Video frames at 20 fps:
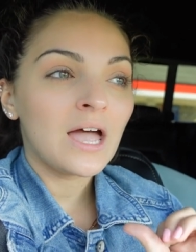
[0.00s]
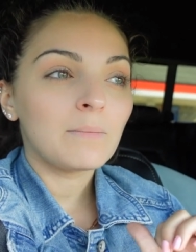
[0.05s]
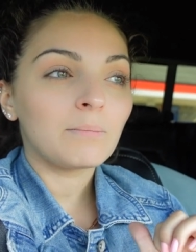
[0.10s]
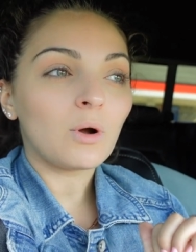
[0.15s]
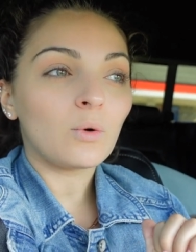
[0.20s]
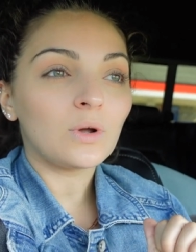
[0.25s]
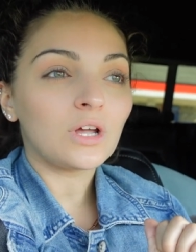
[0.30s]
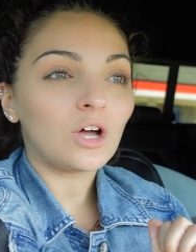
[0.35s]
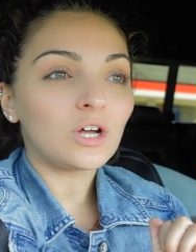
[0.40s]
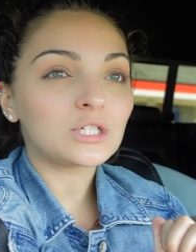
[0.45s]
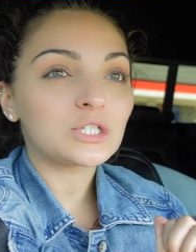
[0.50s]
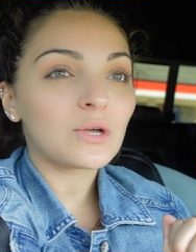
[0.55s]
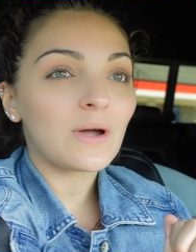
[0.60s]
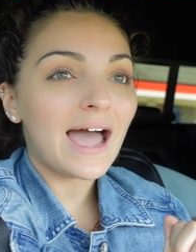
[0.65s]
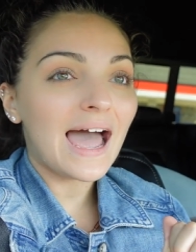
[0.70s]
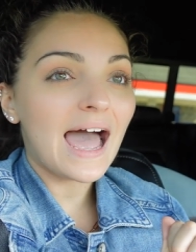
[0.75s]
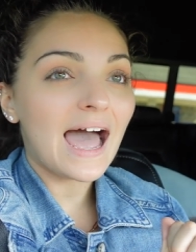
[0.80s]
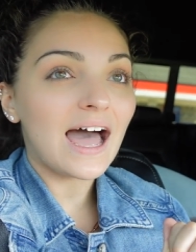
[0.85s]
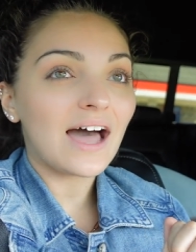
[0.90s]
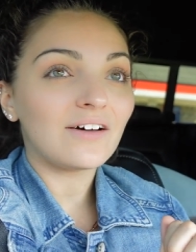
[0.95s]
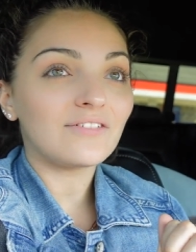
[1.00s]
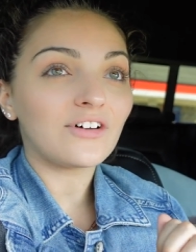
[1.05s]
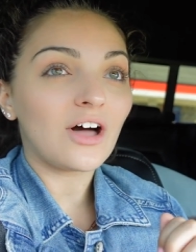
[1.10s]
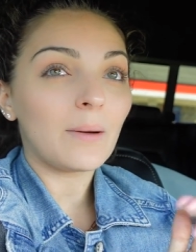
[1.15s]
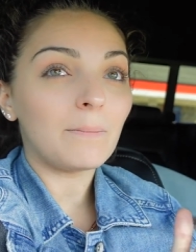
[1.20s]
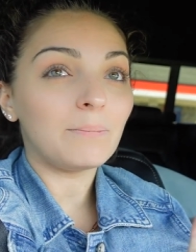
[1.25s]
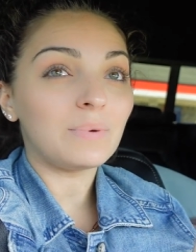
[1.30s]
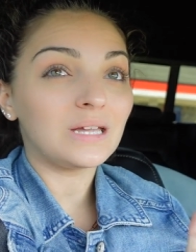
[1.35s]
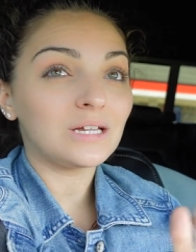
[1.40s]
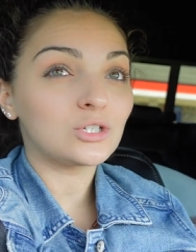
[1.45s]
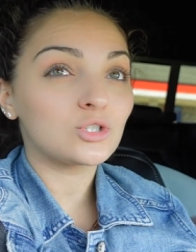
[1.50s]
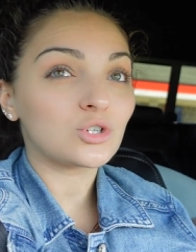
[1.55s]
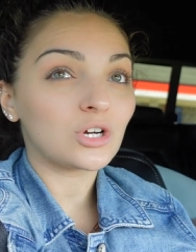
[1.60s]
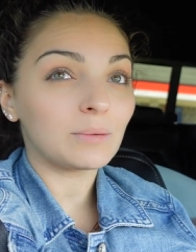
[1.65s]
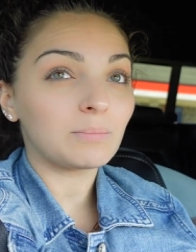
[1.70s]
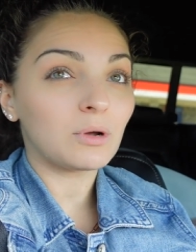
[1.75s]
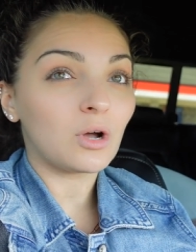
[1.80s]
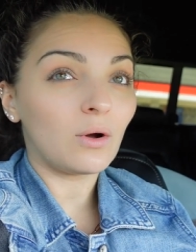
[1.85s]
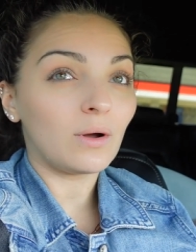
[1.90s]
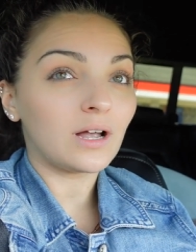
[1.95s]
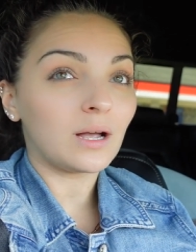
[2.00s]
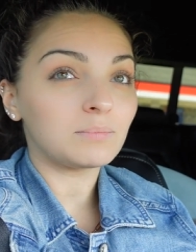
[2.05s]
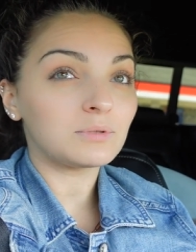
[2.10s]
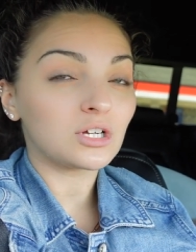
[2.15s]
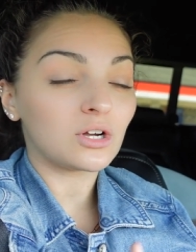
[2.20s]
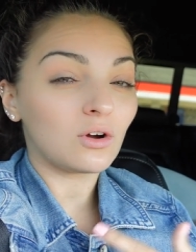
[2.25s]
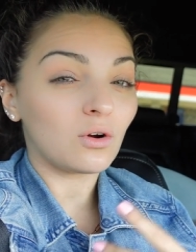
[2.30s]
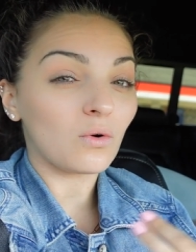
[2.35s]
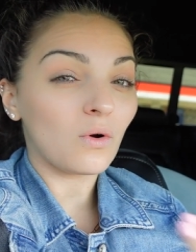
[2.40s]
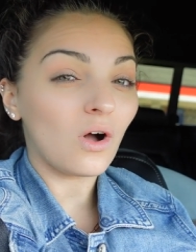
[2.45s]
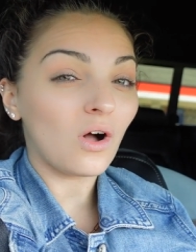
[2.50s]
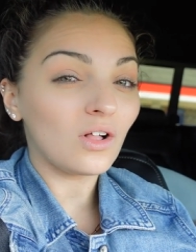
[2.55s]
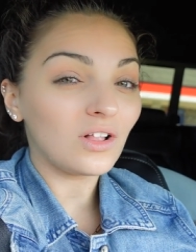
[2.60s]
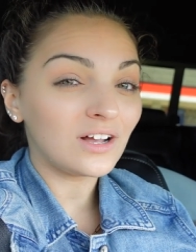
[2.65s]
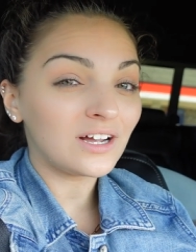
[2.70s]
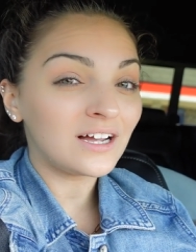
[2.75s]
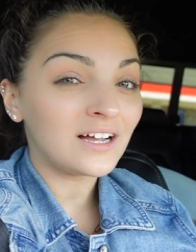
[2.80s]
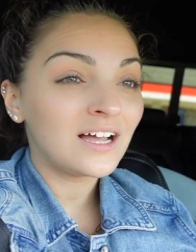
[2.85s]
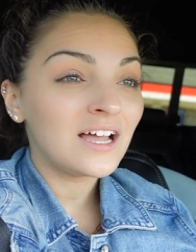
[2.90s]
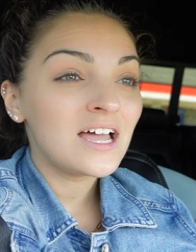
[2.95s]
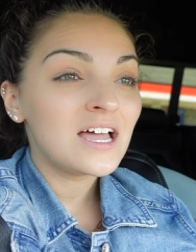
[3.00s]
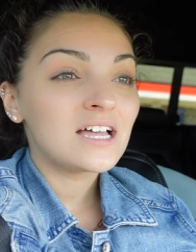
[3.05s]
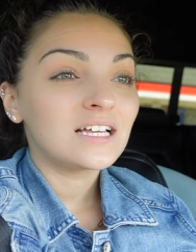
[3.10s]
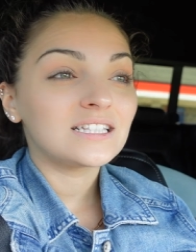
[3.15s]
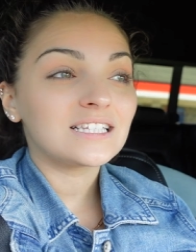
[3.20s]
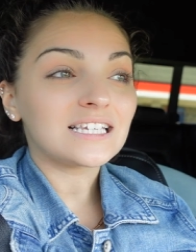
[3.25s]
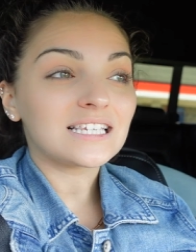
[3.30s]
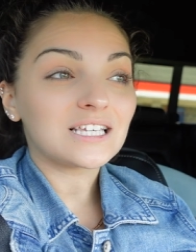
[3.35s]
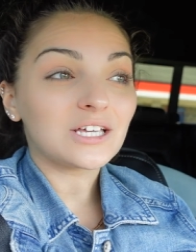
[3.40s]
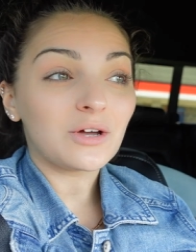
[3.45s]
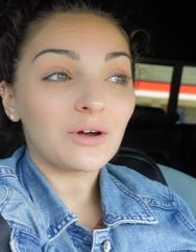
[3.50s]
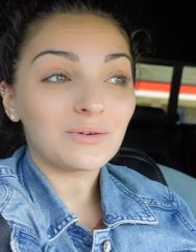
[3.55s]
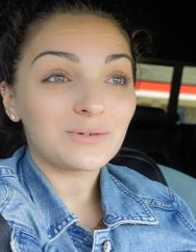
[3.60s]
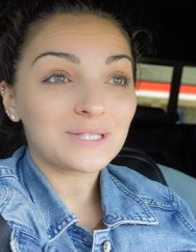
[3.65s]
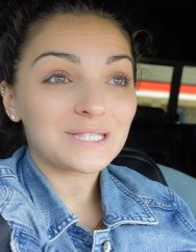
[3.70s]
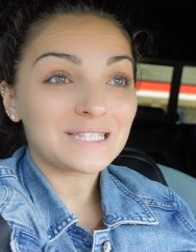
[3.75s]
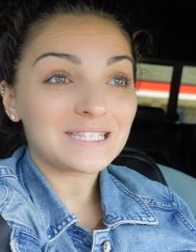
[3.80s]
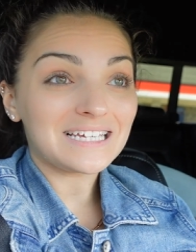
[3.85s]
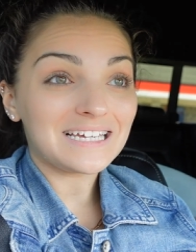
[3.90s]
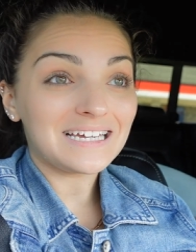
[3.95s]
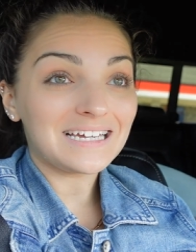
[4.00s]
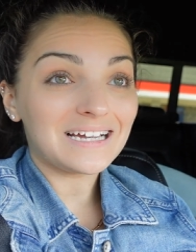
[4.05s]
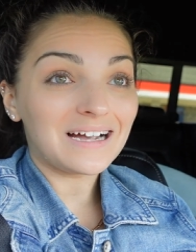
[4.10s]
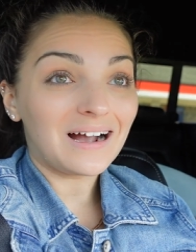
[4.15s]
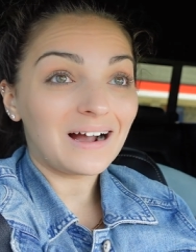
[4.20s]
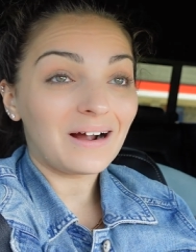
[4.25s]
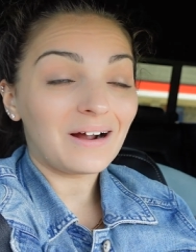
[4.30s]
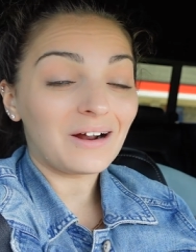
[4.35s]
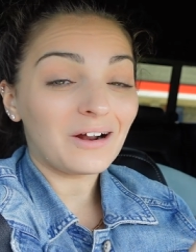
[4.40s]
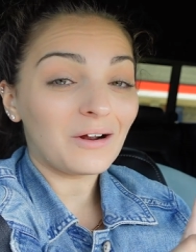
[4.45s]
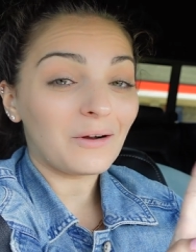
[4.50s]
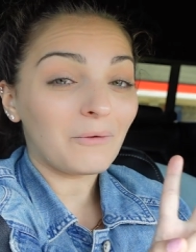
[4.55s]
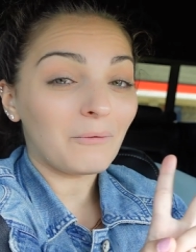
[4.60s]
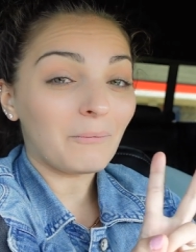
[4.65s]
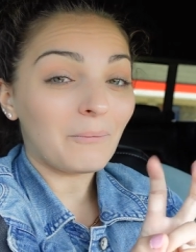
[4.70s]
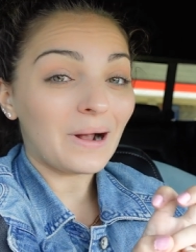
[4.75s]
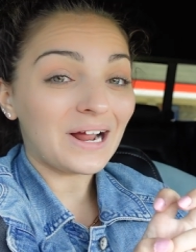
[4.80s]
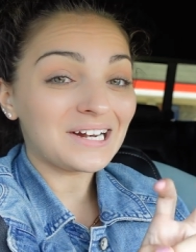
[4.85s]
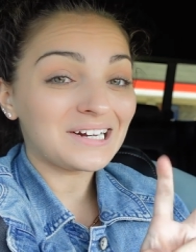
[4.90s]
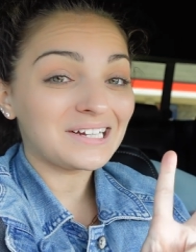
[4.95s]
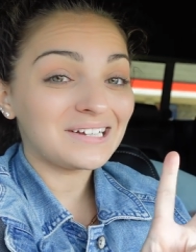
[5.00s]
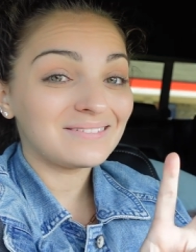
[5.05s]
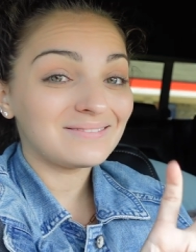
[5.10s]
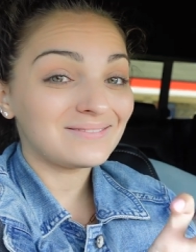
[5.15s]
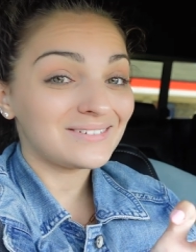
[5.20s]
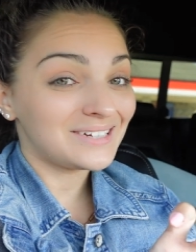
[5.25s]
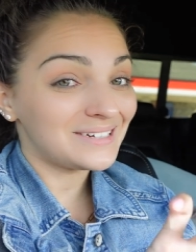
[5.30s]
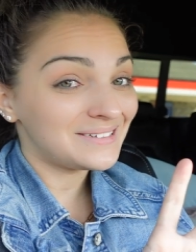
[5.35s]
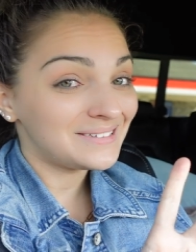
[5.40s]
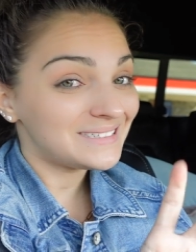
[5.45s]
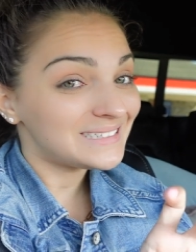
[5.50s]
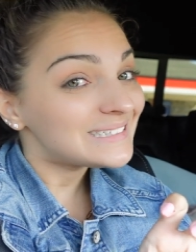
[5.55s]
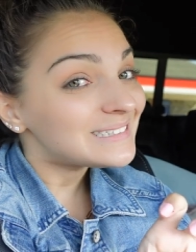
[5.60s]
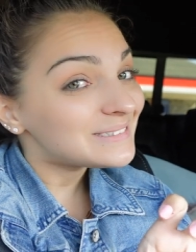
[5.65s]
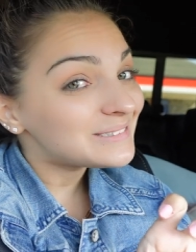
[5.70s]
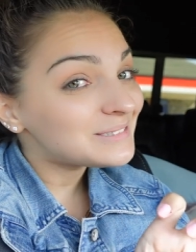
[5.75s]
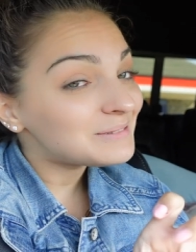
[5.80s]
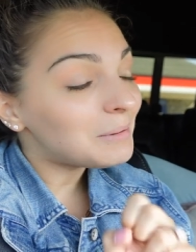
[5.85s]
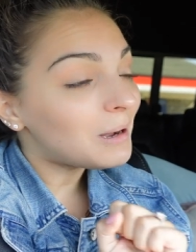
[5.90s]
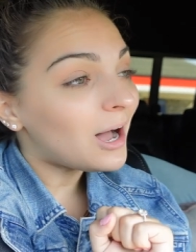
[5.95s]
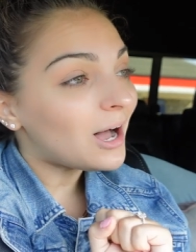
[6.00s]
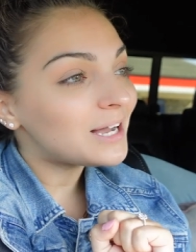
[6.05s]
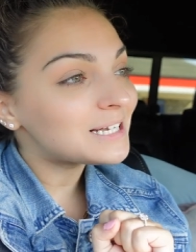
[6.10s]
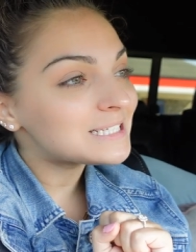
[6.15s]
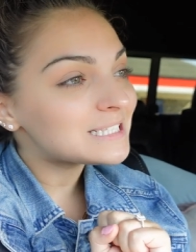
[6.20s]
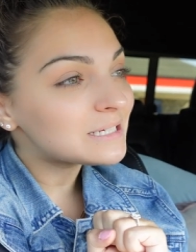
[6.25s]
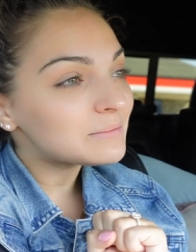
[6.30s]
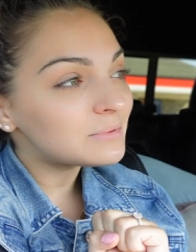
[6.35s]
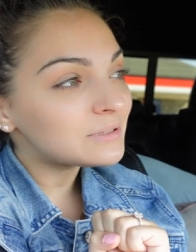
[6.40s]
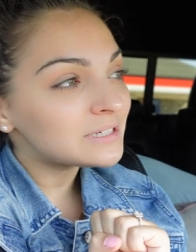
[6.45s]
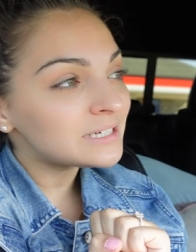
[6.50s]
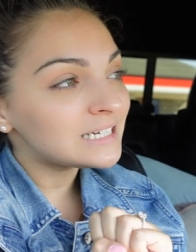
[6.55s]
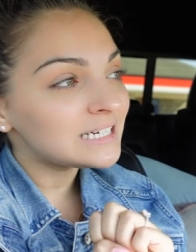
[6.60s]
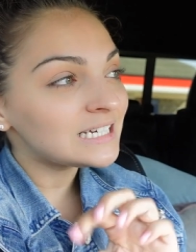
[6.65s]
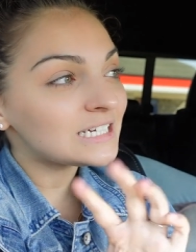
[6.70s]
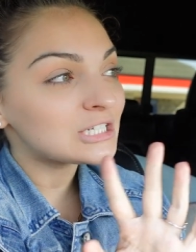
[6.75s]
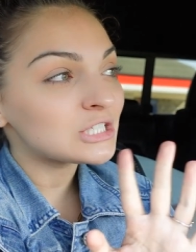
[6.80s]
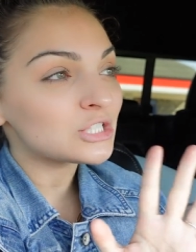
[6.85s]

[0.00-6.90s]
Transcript: but we also have a big trip going up to Corolla to go see our wedding venue possibly.